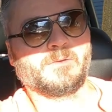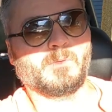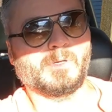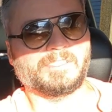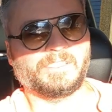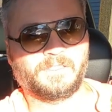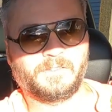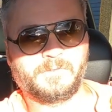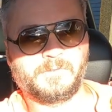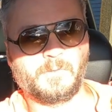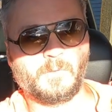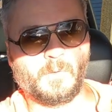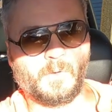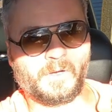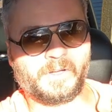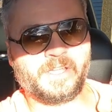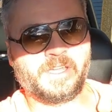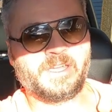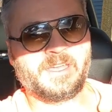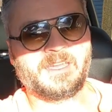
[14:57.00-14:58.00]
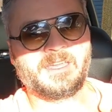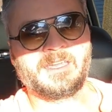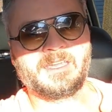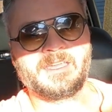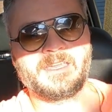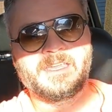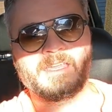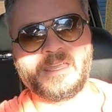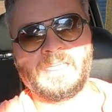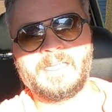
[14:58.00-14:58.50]
Wasn't a Ford.
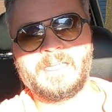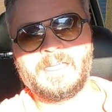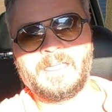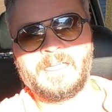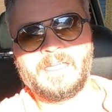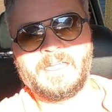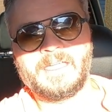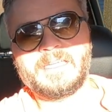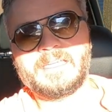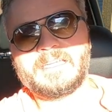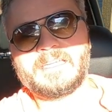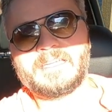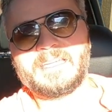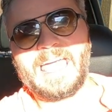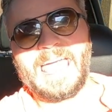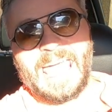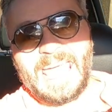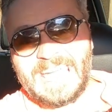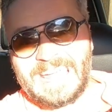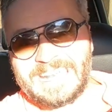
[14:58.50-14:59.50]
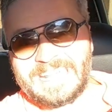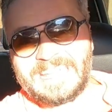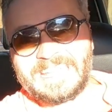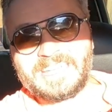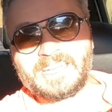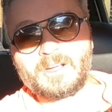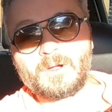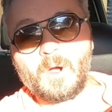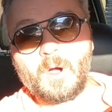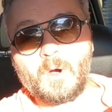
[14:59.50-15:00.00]

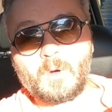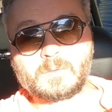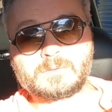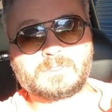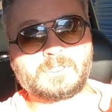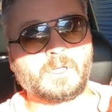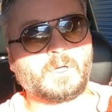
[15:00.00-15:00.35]
80-year-old